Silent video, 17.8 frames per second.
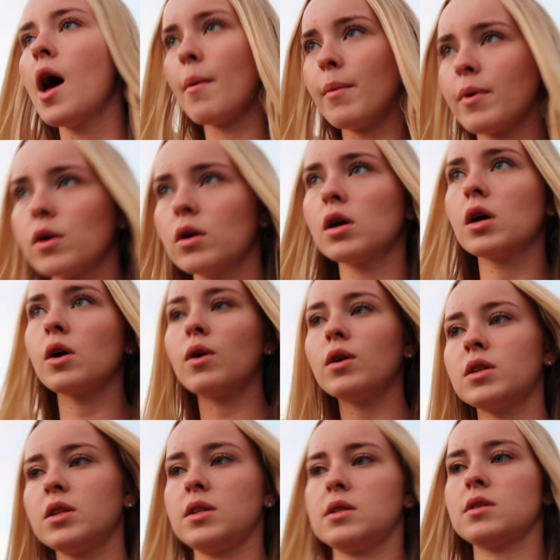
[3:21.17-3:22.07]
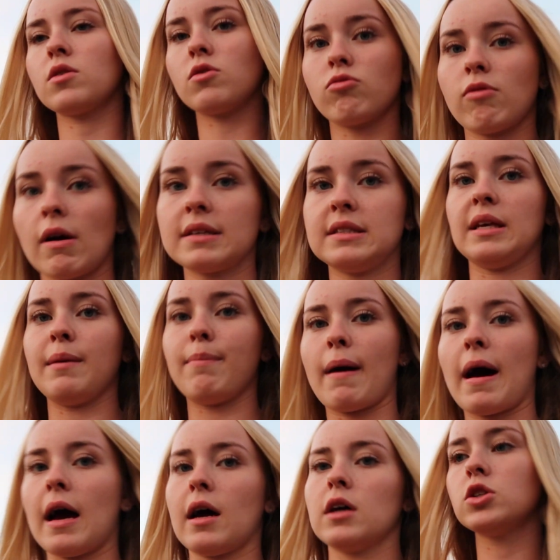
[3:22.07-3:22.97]
And we're going to go into this grassy
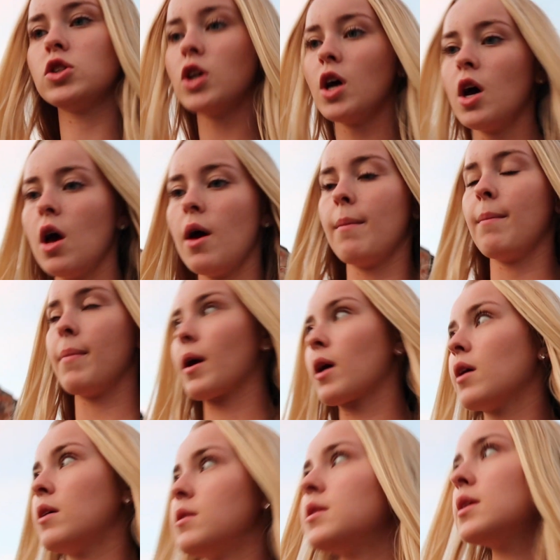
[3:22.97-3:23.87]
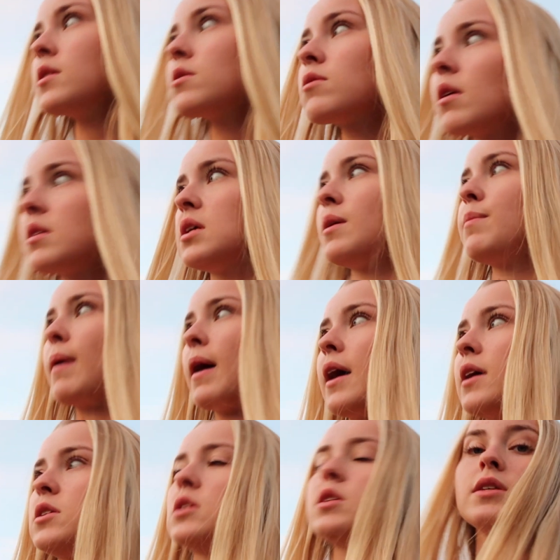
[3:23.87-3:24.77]
patch because this grassy
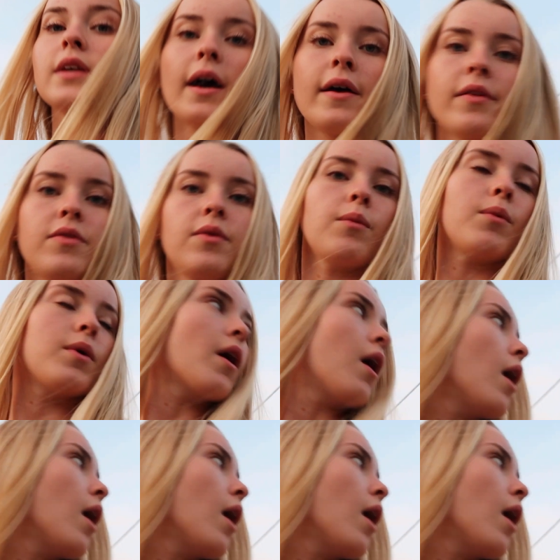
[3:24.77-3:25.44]
patch, yes, we